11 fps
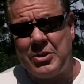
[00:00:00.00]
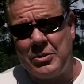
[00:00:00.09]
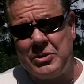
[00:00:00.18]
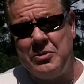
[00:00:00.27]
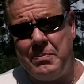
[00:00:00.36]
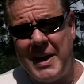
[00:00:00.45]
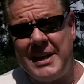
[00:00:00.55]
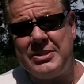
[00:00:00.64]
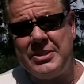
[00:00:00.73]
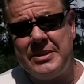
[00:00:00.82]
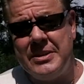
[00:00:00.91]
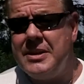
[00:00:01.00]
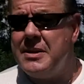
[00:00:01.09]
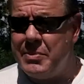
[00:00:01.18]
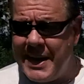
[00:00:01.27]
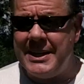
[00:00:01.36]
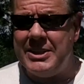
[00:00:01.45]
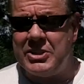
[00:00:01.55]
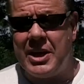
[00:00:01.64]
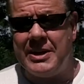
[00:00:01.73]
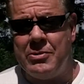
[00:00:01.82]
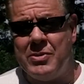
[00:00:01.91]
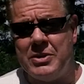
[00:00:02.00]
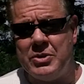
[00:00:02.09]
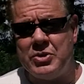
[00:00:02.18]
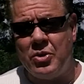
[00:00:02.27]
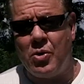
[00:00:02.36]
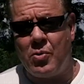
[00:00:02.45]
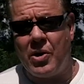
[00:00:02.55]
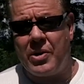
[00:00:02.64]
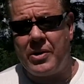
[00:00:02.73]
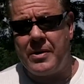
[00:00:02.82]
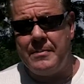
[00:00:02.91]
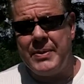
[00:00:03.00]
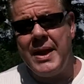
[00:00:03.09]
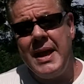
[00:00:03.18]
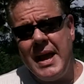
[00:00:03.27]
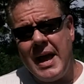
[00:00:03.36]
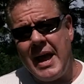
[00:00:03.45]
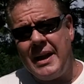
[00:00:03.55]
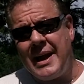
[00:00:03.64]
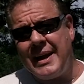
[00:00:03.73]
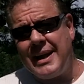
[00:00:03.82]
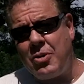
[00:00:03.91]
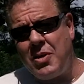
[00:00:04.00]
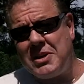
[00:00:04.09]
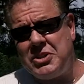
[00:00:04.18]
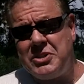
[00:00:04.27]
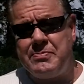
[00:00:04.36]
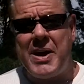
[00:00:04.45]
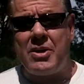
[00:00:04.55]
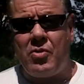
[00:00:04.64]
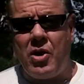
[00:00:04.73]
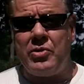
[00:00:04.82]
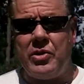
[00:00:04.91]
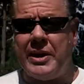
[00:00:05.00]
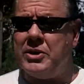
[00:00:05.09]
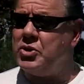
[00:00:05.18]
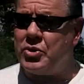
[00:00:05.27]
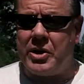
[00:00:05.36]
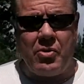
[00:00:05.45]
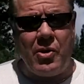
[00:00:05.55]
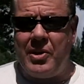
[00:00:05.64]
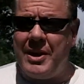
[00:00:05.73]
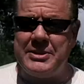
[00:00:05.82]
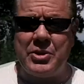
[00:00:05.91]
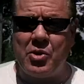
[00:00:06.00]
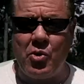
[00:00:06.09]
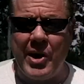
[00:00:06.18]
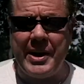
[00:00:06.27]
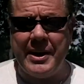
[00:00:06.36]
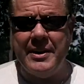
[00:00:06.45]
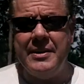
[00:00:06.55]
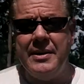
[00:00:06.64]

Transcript: they'll do best, but any sunny windowsill will work. And I get questions about grow lights. Sure, grow lights are great.